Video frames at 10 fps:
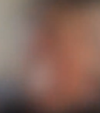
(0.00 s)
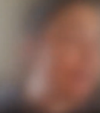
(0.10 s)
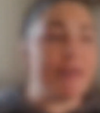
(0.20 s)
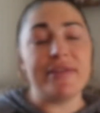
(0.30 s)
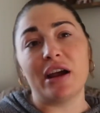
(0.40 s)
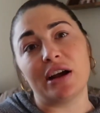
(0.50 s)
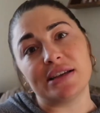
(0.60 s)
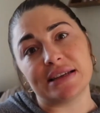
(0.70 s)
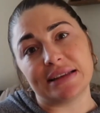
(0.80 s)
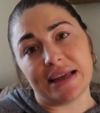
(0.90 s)
And then there
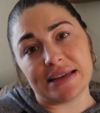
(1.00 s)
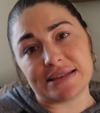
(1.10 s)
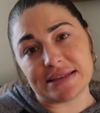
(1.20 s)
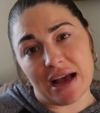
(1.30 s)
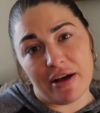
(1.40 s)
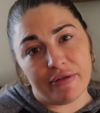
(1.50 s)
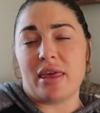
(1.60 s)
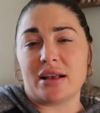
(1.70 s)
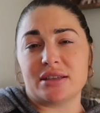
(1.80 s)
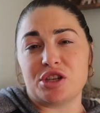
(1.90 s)
is a list of
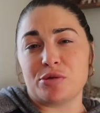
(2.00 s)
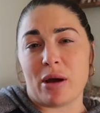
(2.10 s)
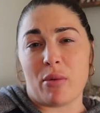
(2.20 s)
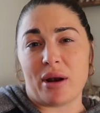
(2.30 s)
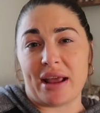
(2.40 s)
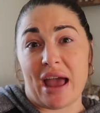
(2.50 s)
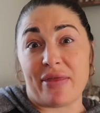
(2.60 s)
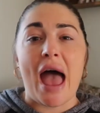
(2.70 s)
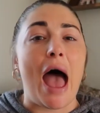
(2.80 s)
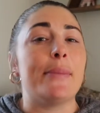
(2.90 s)
things that you might want to
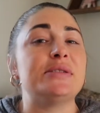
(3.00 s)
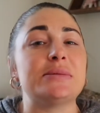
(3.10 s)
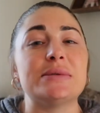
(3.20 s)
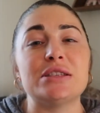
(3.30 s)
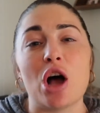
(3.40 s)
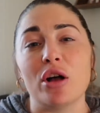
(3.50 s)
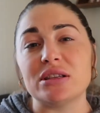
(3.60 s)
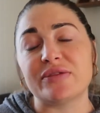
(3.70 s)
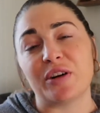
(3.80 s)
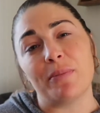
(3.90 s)
get. Epsom
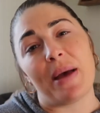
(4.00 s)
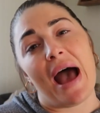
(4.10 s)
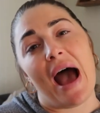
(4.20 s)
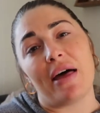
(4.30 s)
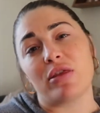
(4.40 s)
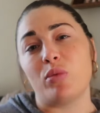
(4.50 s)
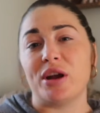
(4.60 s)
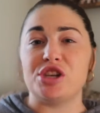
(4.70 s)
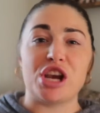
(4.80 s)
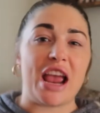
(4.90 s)
salts for bath,
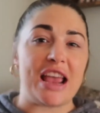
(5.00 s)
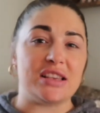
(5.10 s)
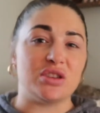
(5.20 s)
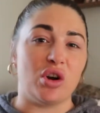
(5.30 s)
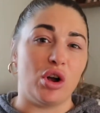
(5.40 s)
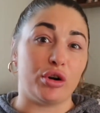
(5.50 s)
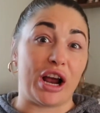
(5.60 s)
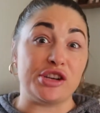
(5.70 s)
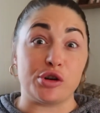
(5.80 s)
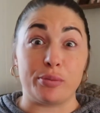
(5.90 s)
witch hazel,
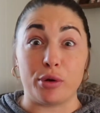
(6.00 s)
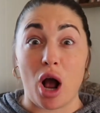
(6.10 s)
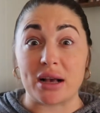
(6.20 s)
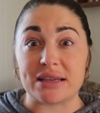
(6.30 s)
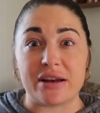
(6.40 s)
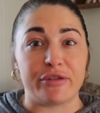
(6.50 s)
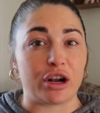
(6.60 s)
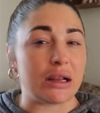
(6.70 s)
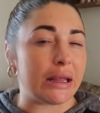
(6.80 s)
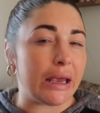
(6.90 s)
hydrogen peroxide for
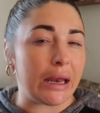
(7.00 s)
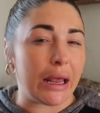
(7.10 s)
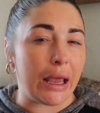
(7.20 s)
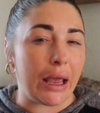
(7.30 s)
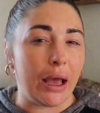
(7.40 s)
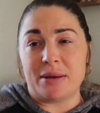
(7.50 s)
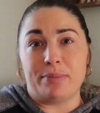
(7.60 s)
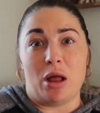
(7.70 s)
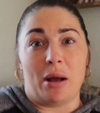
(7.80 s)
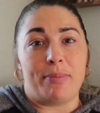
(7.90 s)
cleaning,
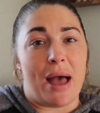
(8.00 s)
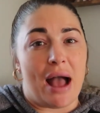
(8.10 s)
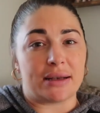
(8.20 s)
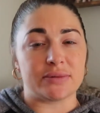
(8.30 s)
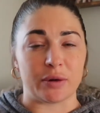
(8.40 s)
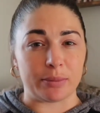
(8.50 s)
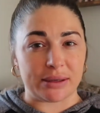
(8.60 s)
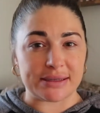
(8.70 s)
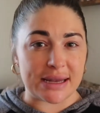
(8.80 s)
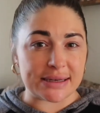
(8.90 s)
Ziploc bags for
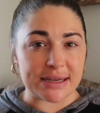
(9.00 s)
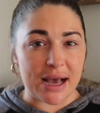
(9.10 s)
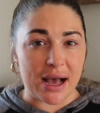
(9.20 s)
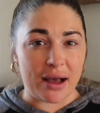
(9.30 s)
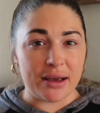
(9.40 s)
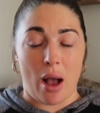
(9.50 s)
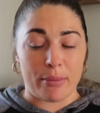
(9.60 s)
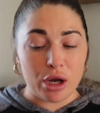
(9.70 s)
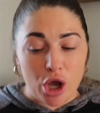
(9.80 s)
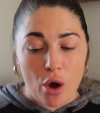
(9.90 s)
placenta. I'm
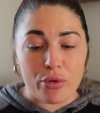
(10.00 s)
gonna go